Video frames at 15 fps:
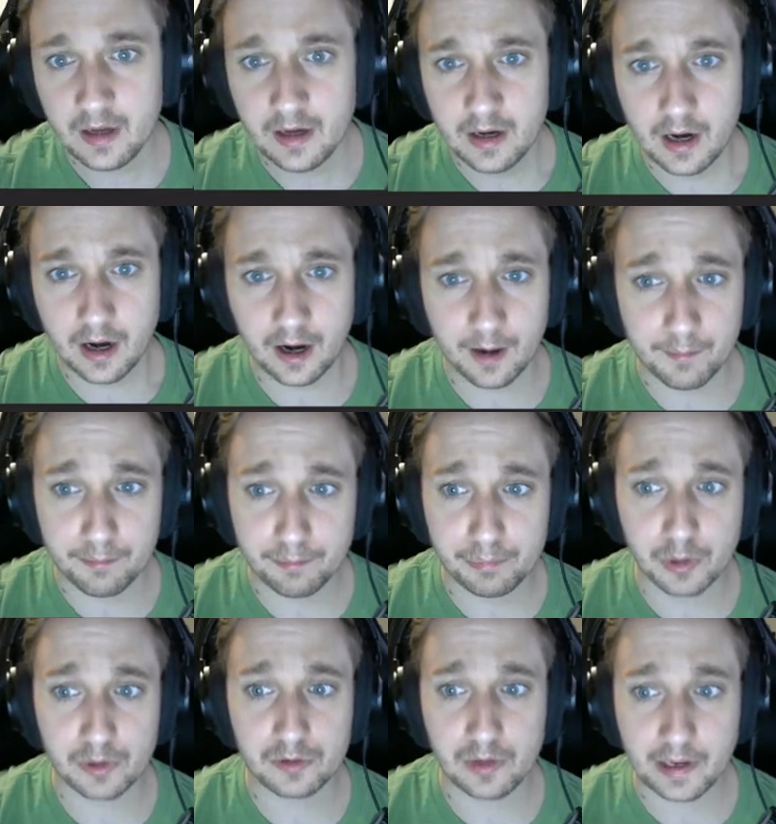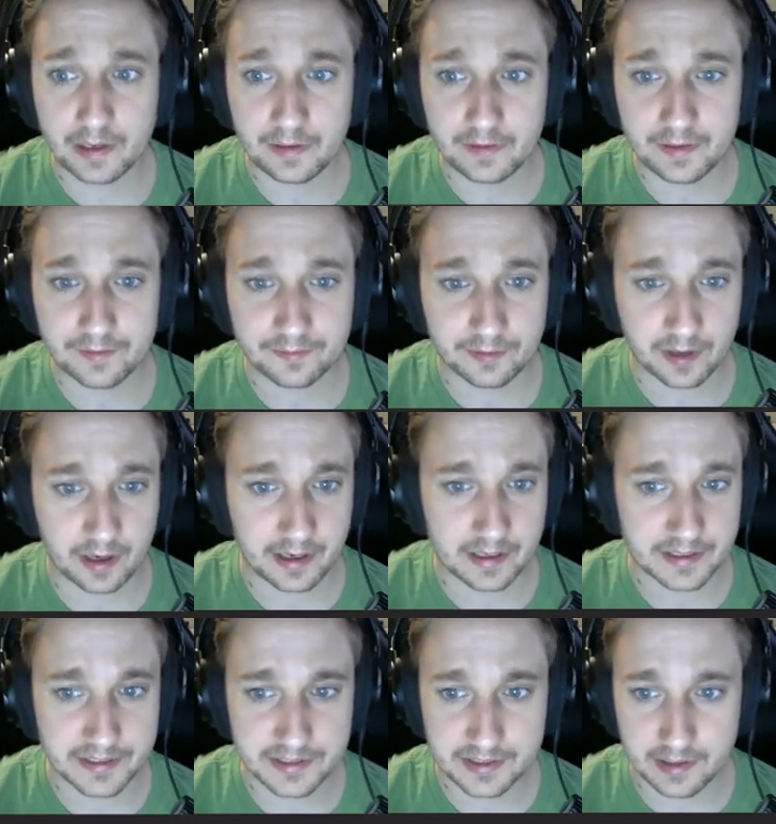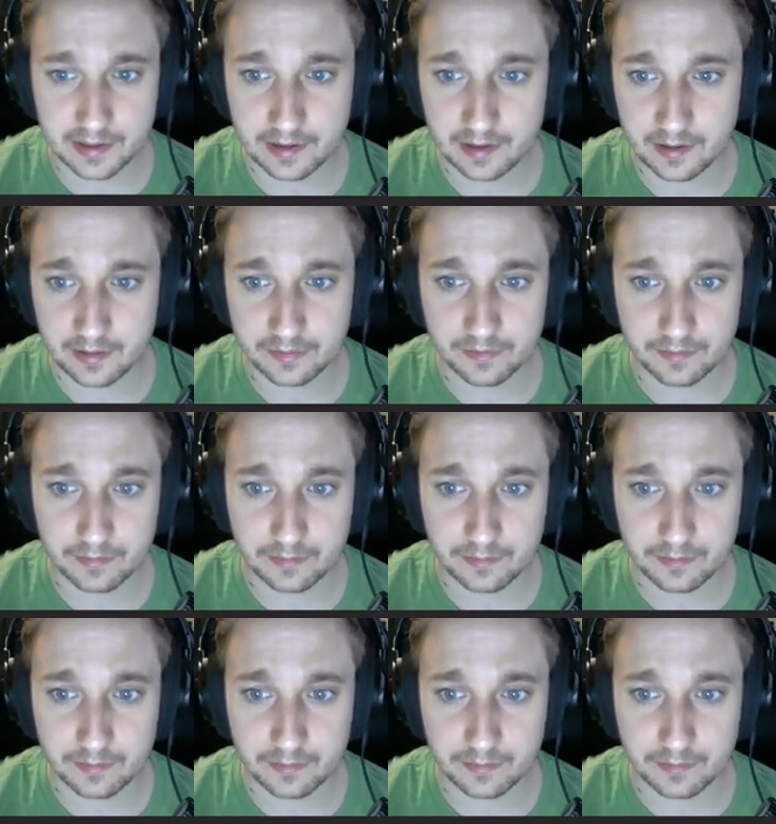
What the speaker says: But luckily for us, if